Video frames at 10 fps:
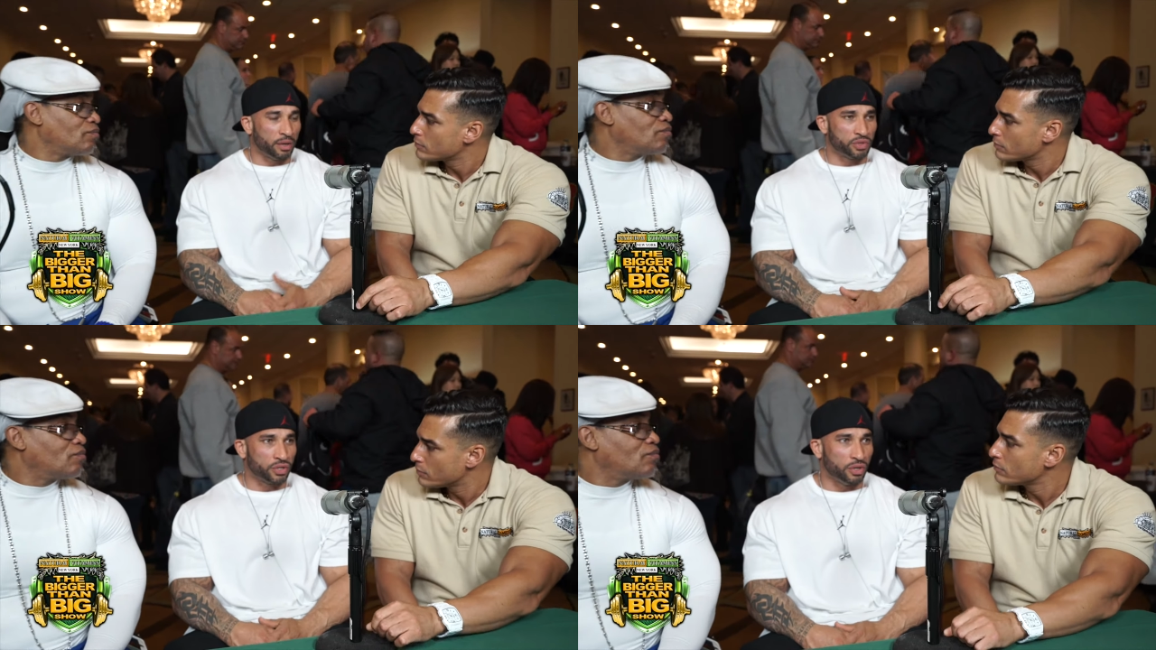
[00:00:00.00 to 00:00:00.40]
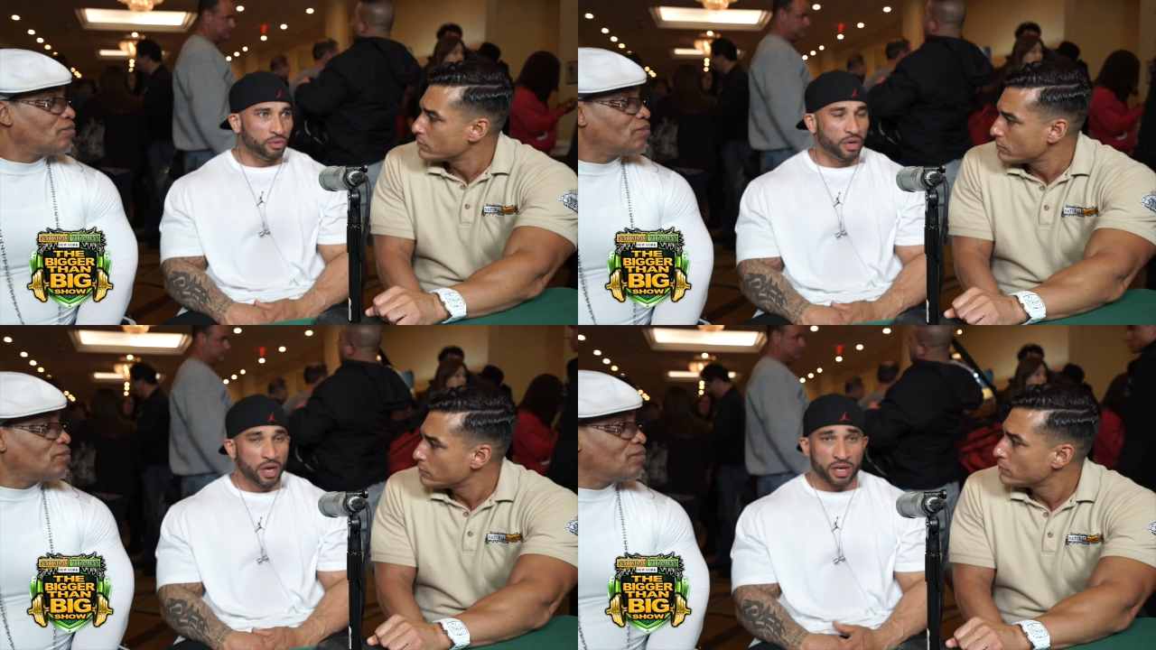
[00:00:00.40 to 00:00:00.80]
Speaker 1: show.
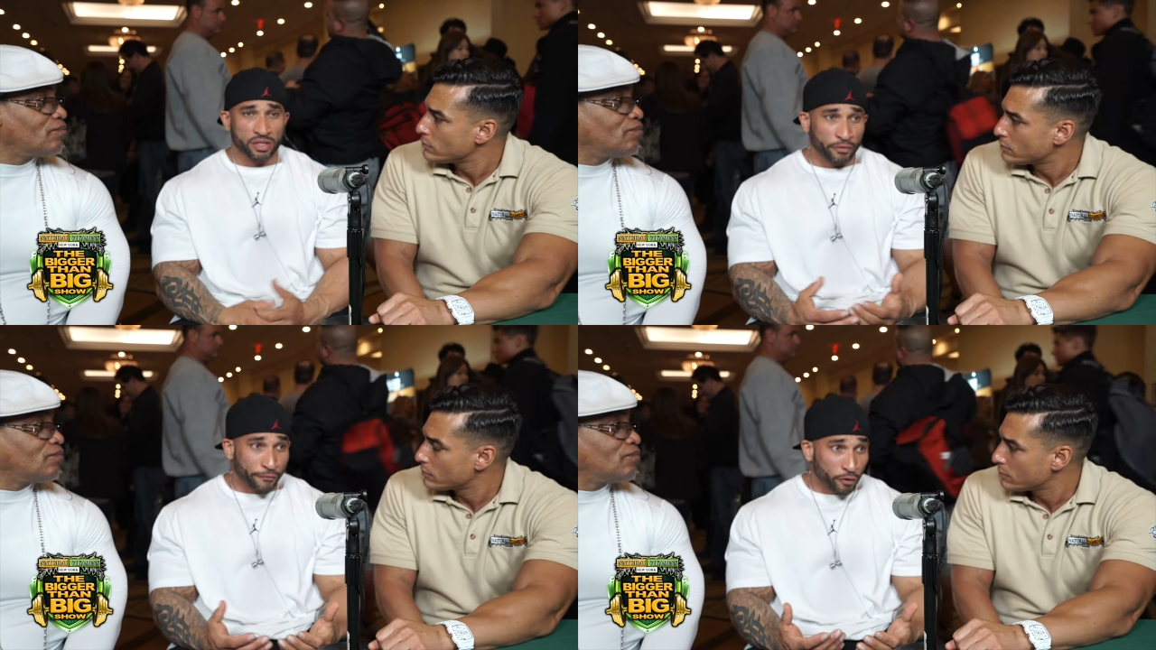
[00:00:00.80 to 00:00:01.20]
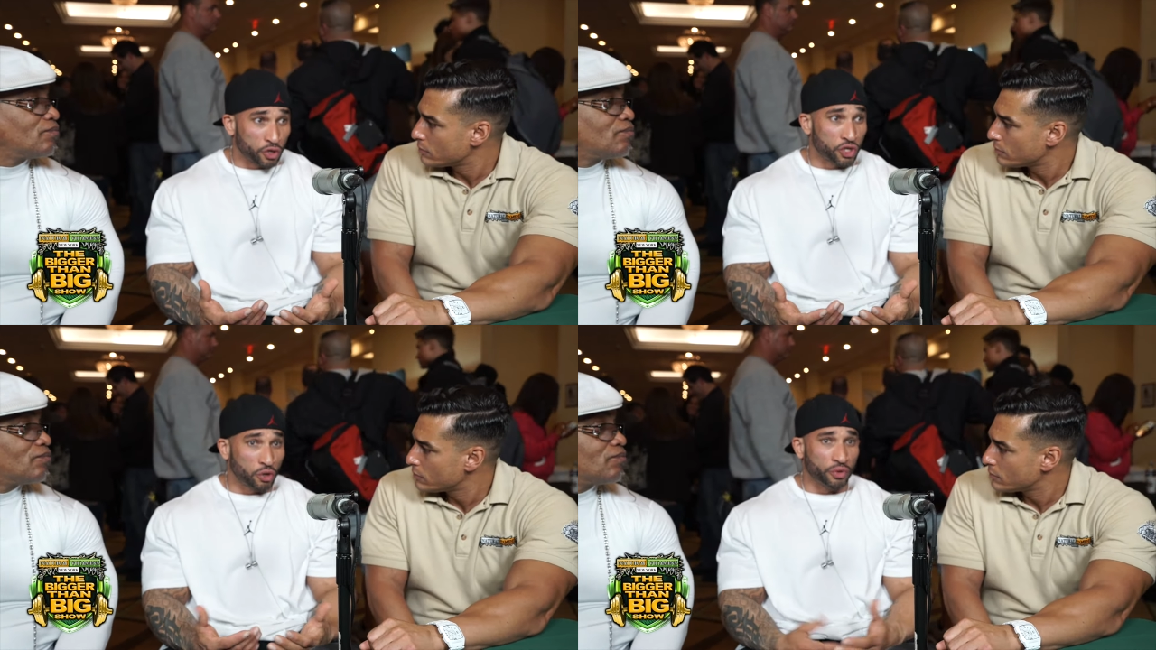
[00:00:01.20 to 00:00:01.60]
It's the first
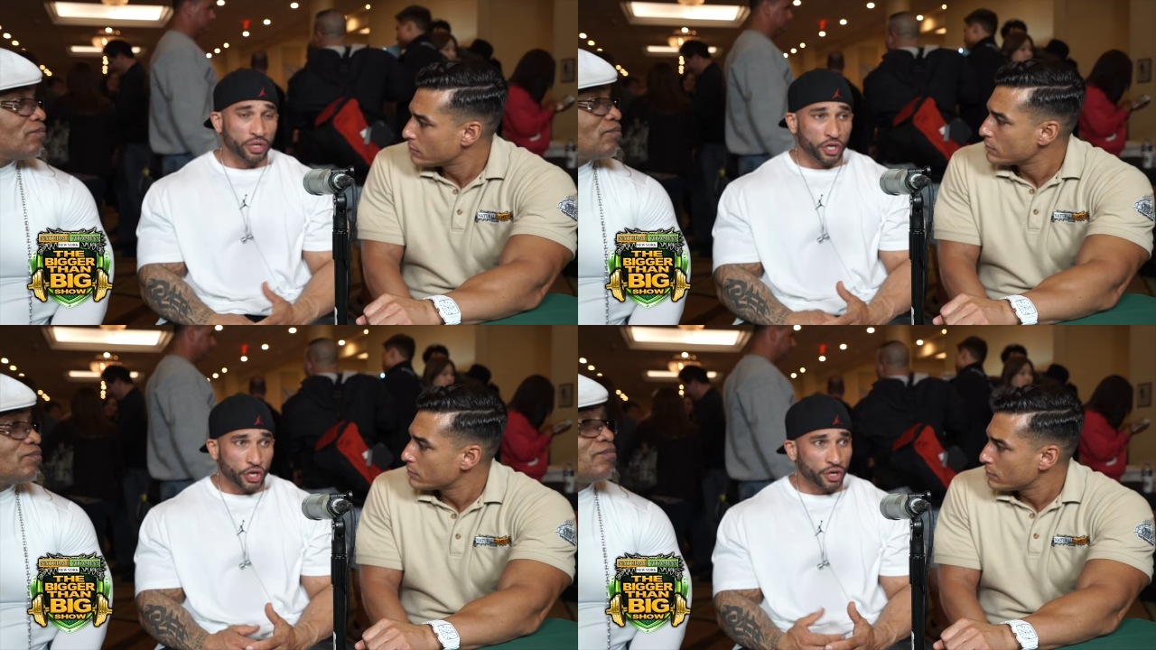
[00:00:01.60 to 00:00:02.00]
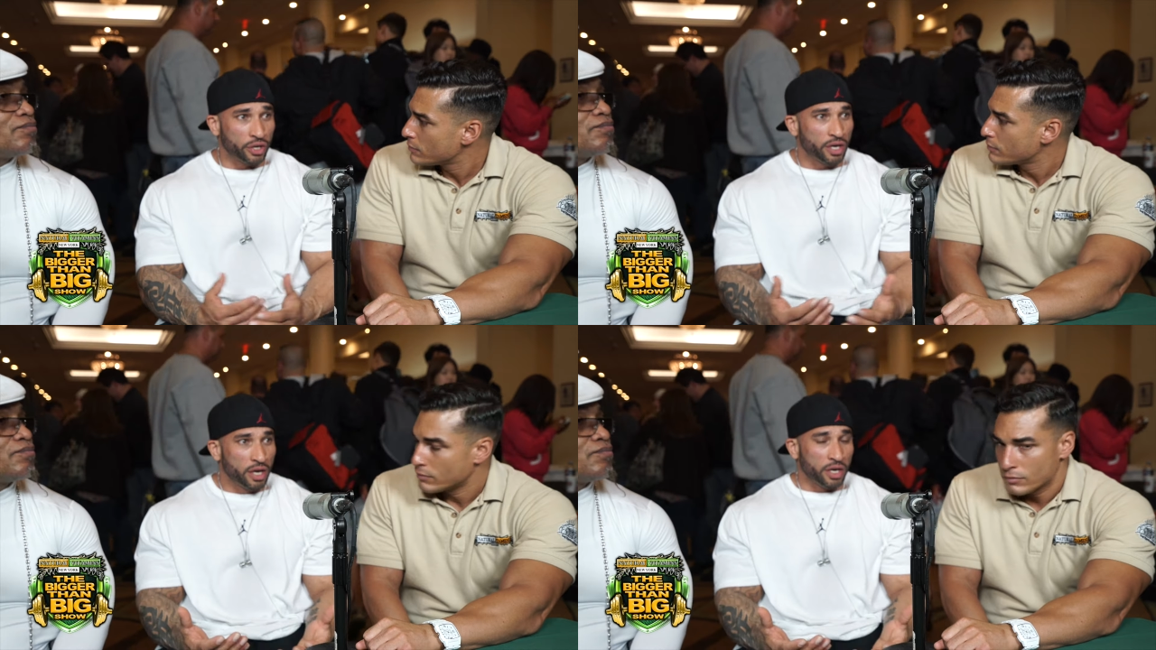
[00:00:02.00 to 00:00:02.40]
show of the year
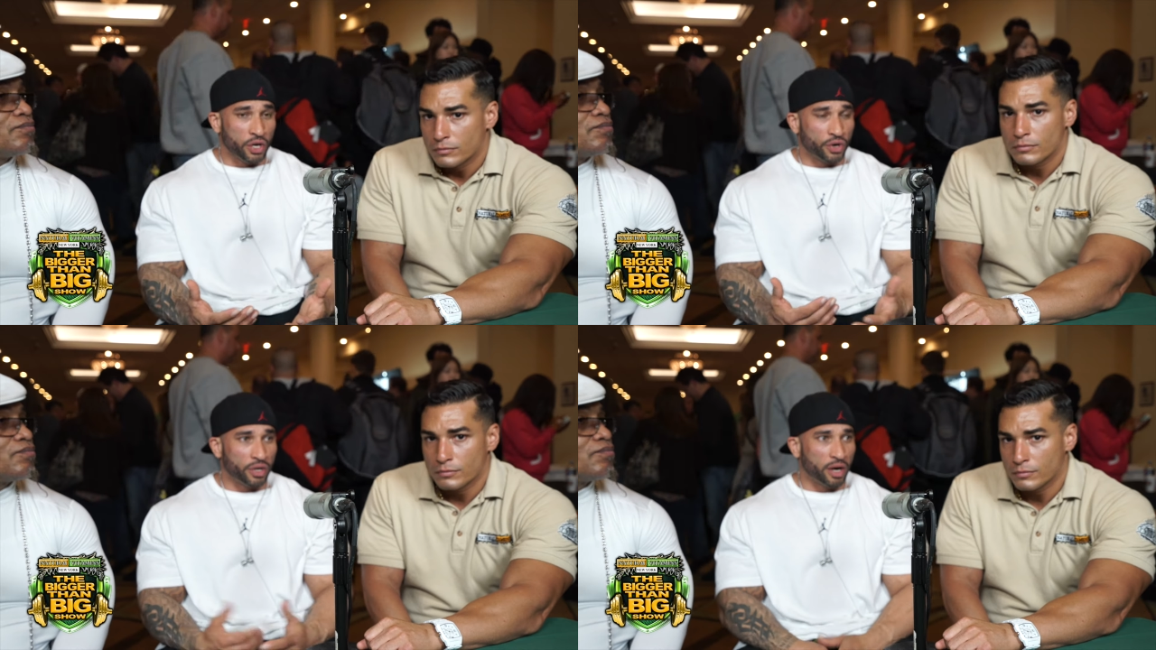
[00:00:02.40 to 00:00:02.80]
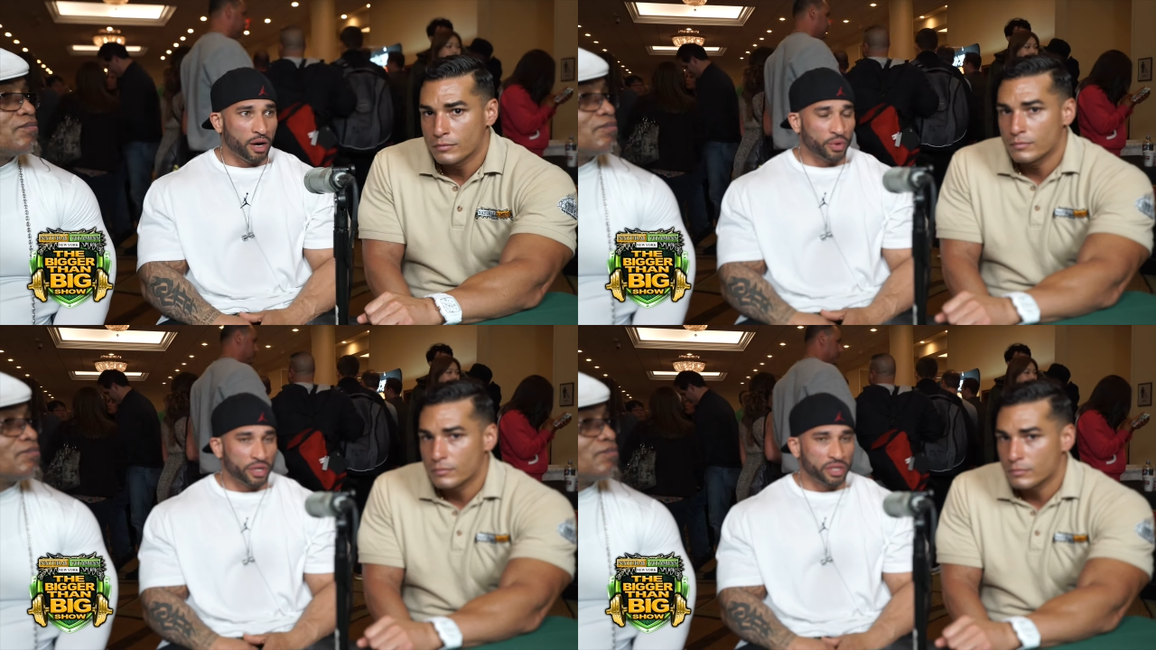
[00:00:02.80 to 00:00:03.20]
here uh,
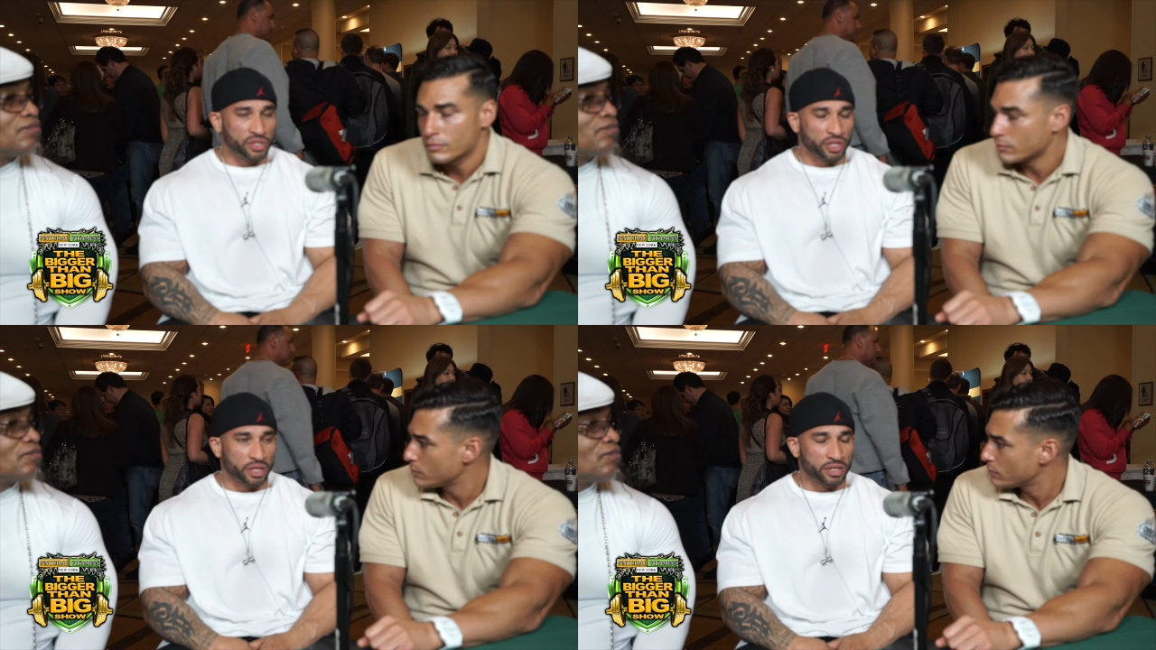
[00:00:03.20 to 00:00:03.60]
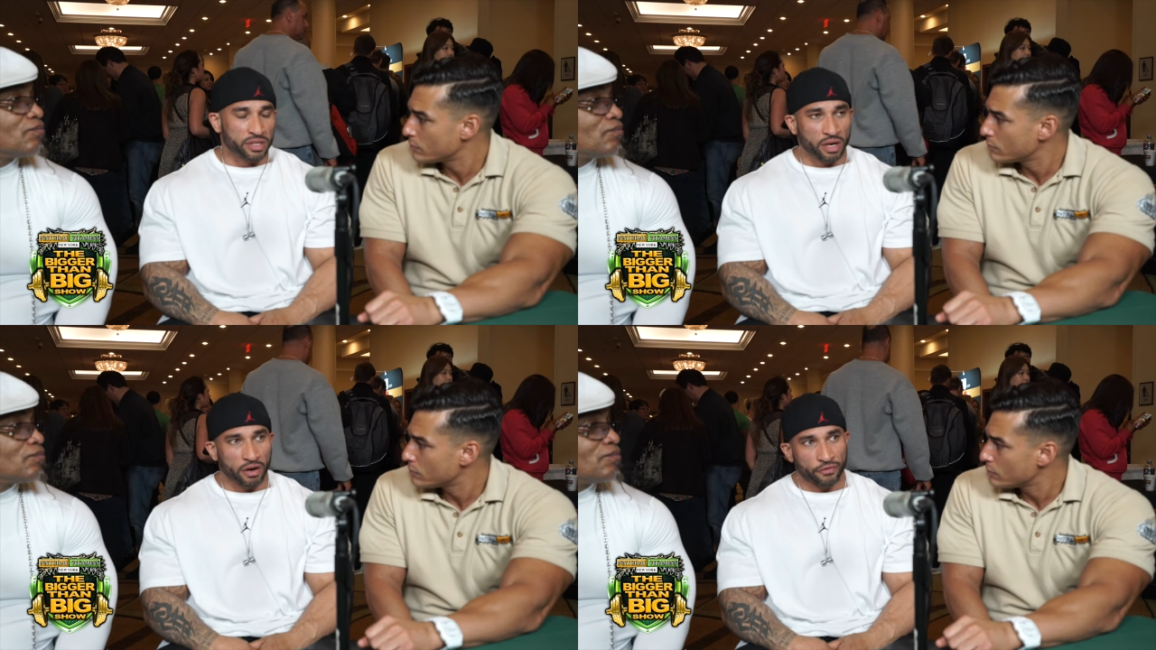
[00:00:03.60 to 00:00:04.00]
within the city
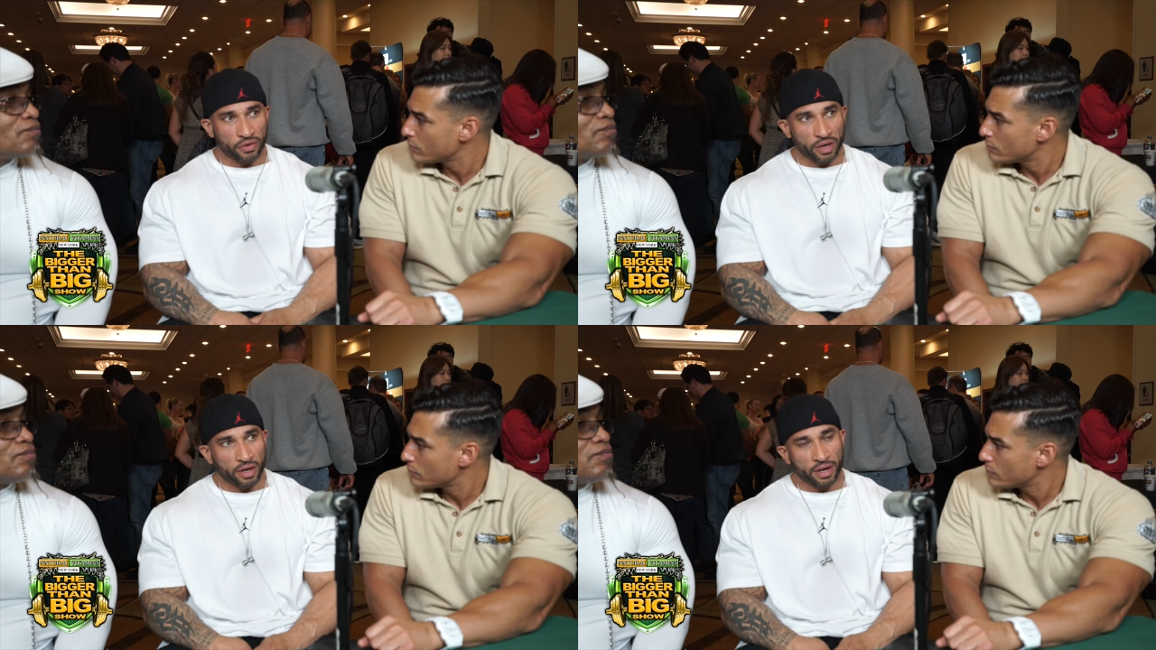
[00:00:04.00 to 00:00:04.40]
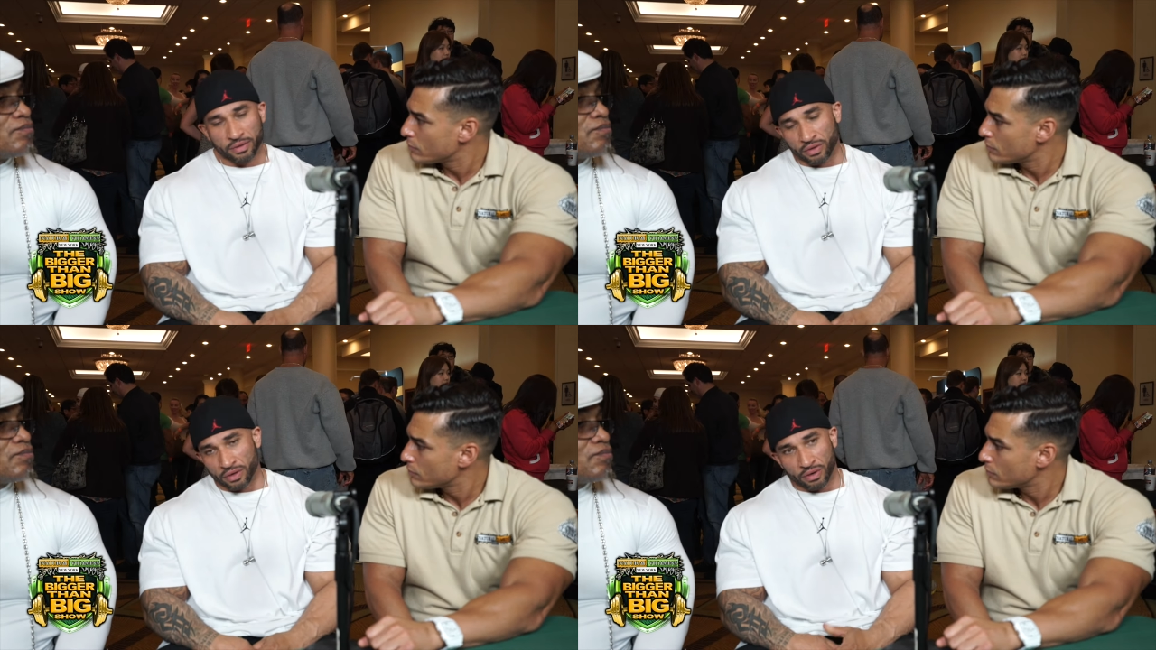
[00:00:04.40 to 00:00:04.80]
itself, and uh,
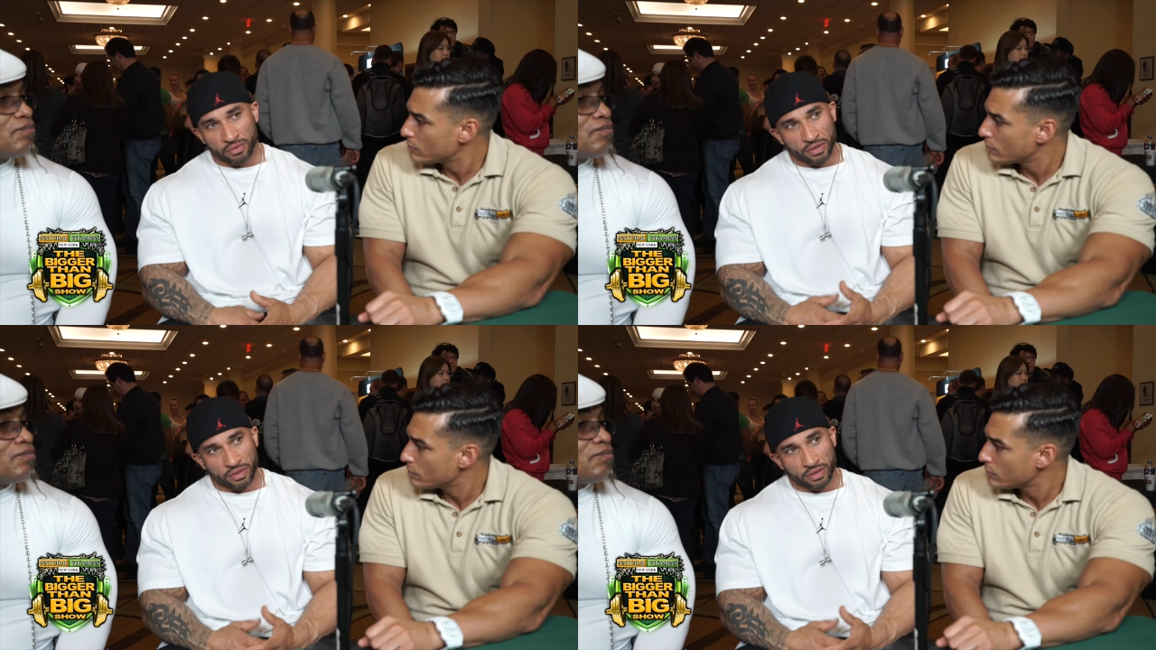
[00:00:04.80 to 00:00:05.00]
you know,